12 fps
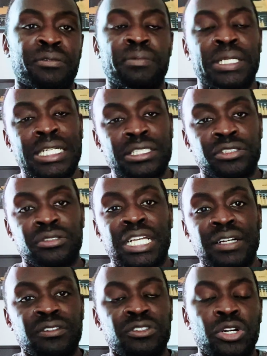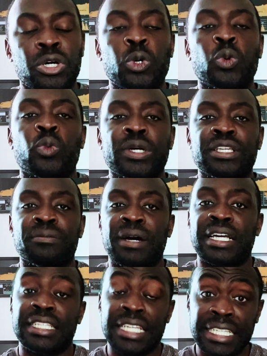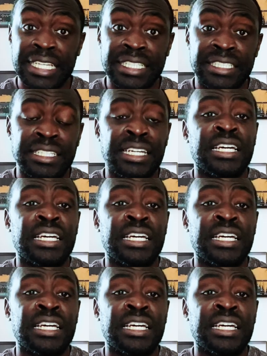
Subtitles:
because you never know when you might need it,